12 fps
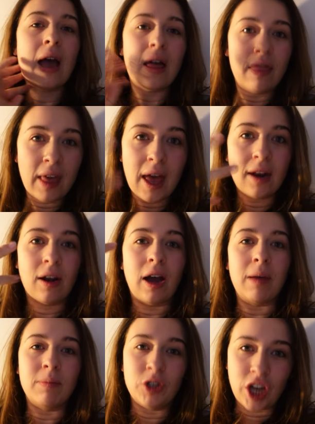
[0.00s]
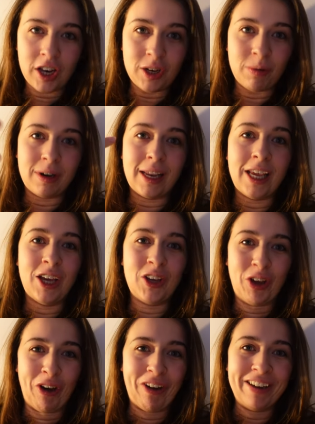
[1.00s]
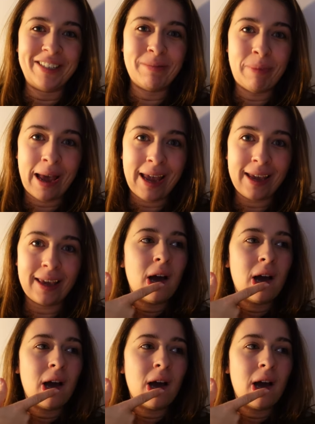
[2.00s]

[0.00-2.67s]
and then I'm genuinely going to bake.